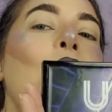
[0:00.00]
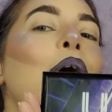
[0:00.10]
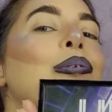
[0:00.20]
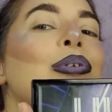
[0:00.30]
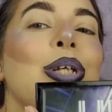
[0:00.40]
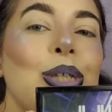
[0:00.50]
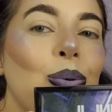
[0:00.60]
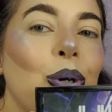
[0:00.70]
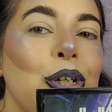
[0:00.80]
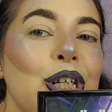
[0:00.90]
of this
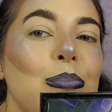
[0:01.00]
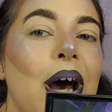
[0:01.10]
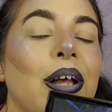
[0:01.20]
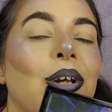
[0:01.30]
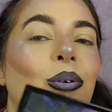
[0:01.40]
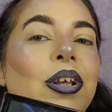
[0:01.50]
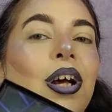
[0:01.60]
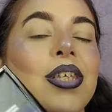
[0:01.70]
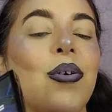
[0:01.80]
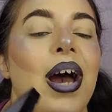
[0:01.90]
gorgeous palette, or they
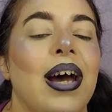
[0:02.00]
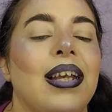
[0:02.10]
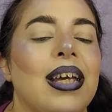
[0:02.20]
also had,